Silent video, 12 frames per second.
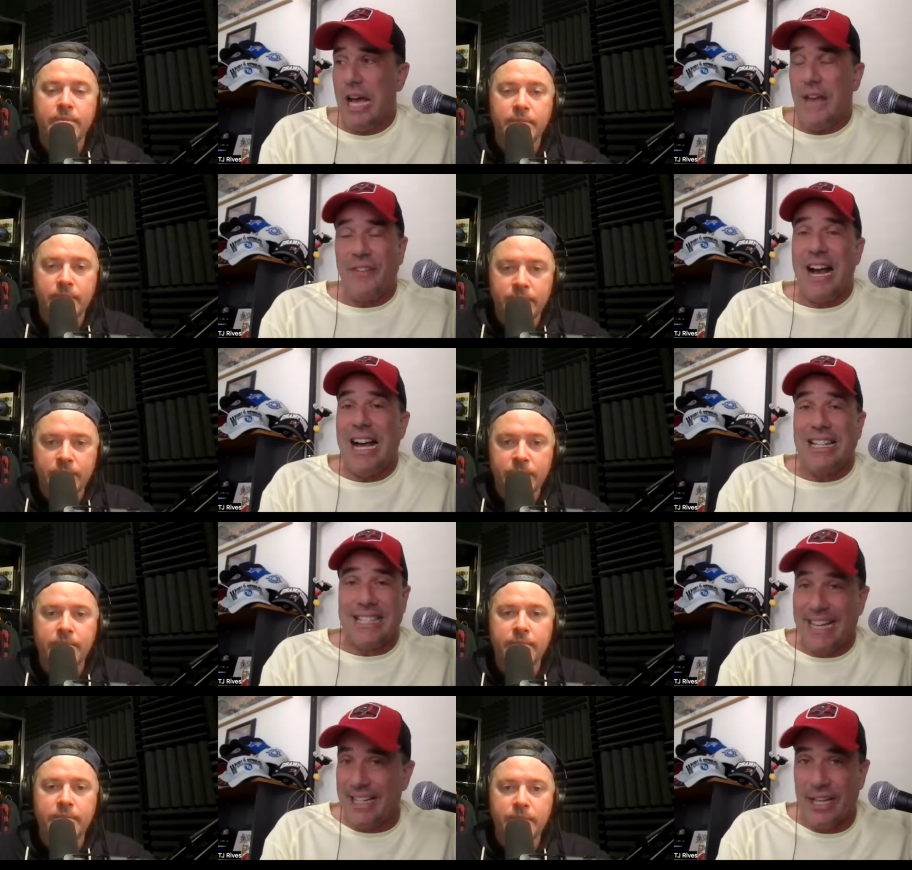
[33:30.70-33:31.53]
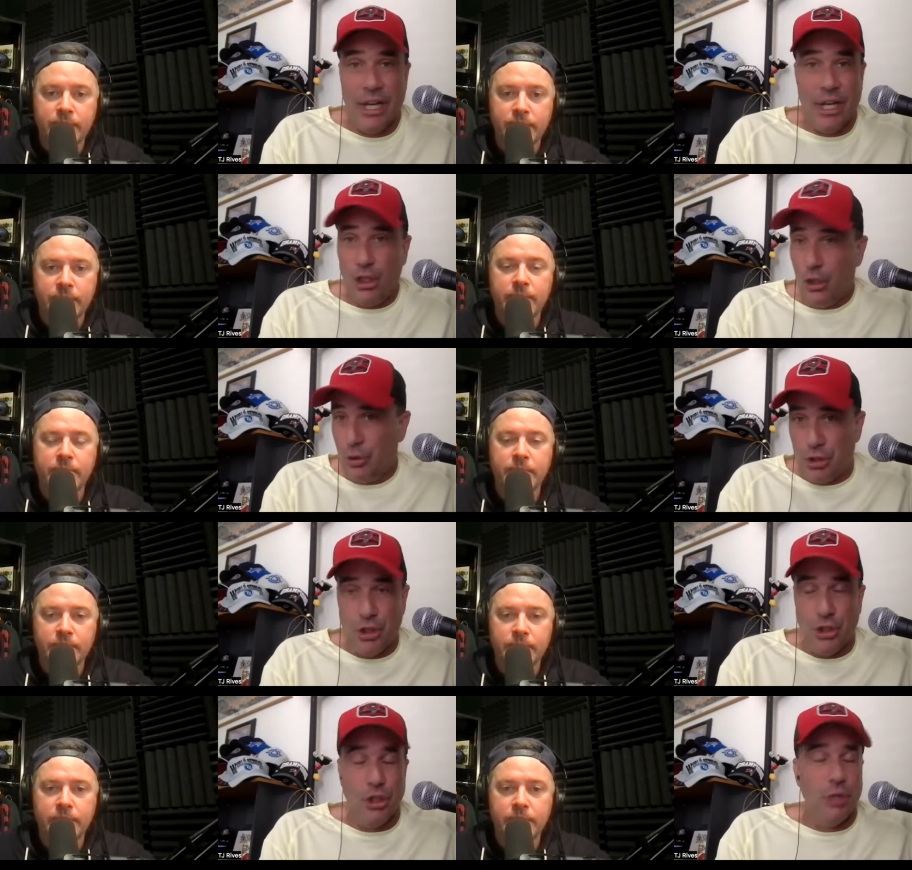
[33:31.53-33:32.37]
Speaker 1: live content,
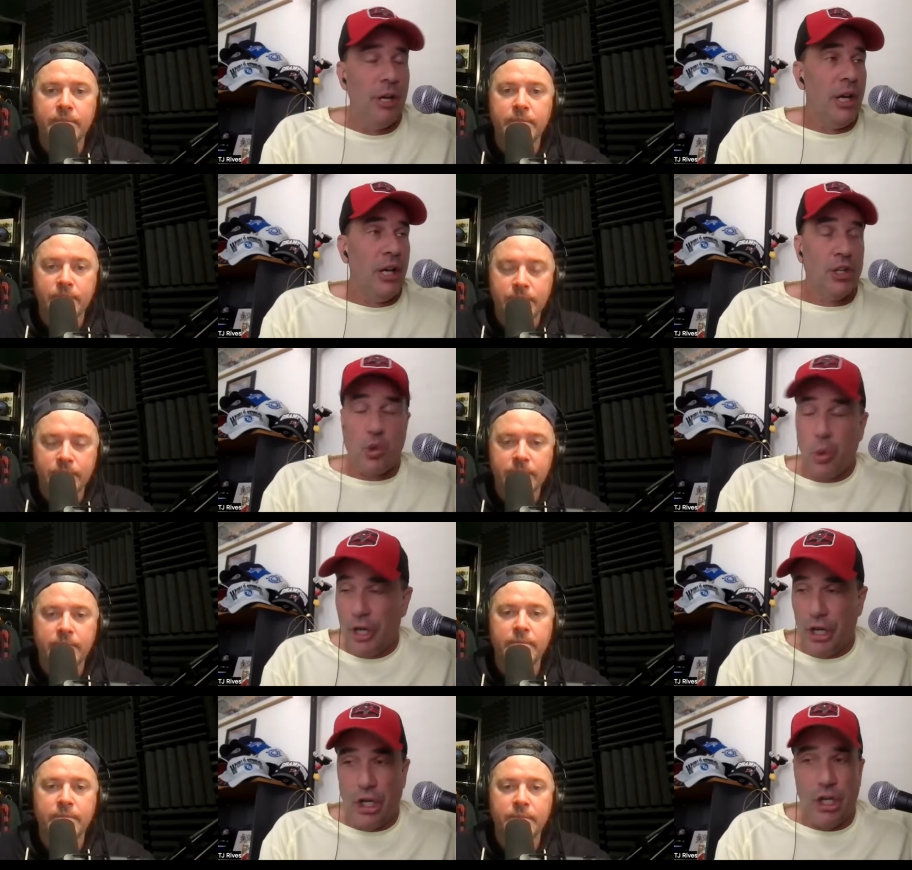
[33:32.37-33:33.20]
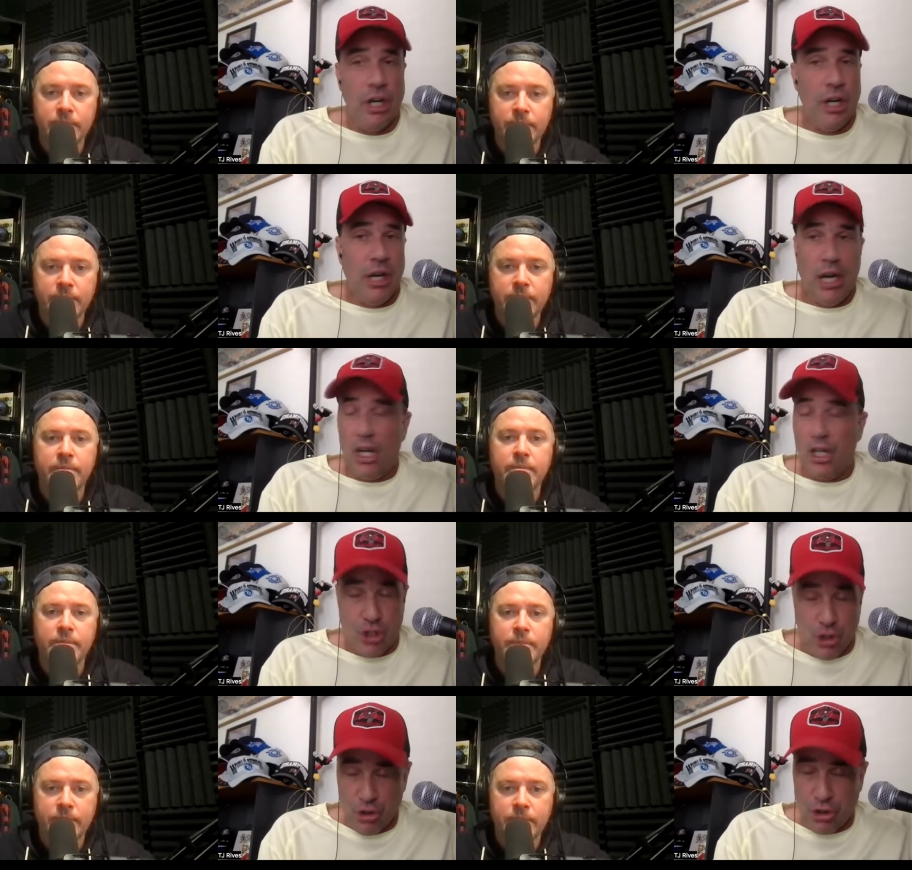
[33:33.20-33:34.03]
YouTube, Twitter, uh,
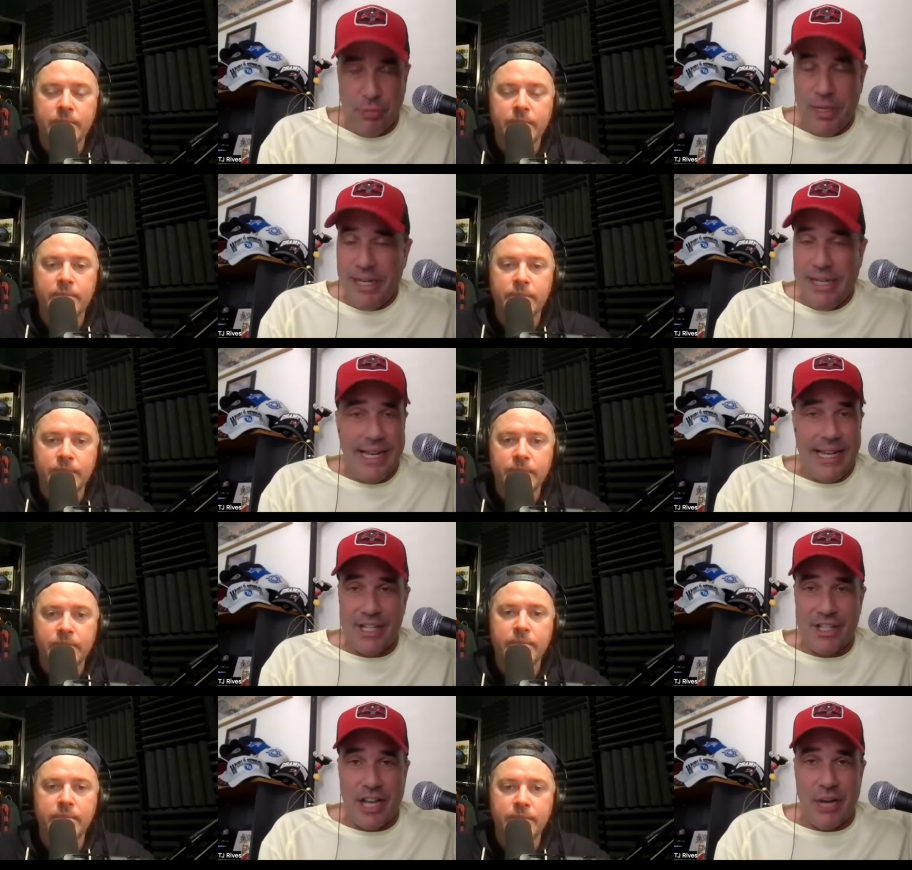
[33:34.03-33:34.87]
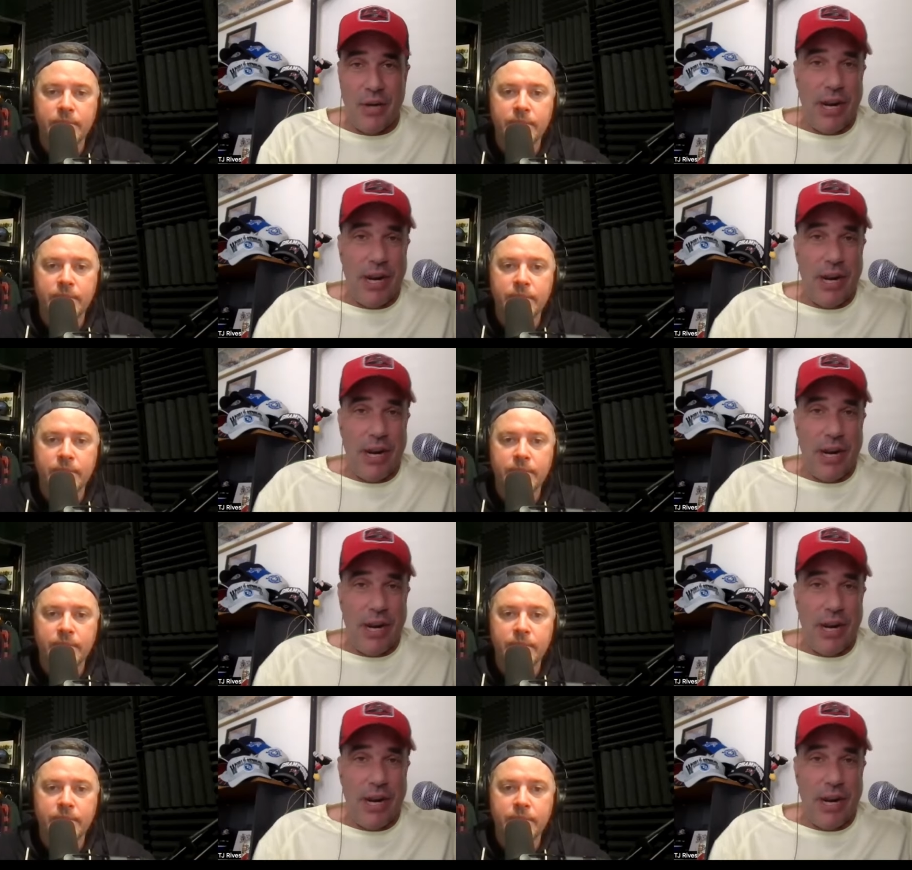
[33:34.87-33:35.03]
social media, et cetera.